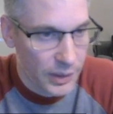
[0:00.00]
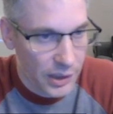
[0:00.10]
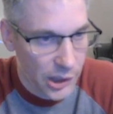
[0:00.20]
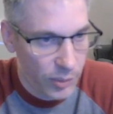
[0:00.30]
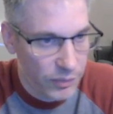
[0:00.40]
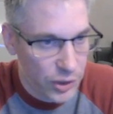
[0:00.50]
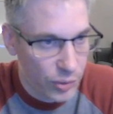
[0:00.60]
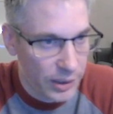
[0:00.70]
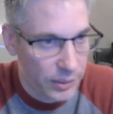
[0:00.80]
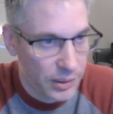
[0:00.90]
we've
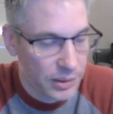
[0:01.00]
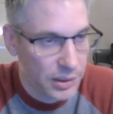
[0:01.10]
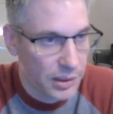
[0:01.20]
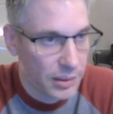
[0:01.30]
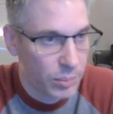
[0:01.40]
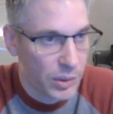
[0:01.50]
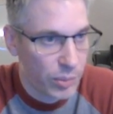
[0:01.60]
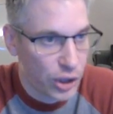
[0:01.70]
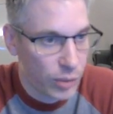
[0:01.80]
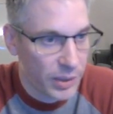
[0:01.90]
strengthened the
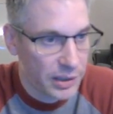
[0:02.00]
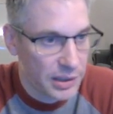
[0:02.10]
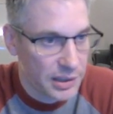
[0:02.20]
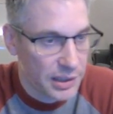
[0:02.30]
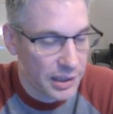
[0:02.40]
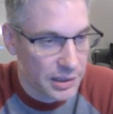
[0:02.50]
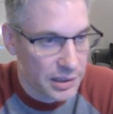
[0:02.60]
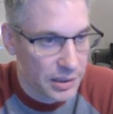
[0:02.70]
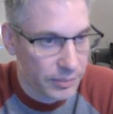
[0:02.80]
bishop on d6.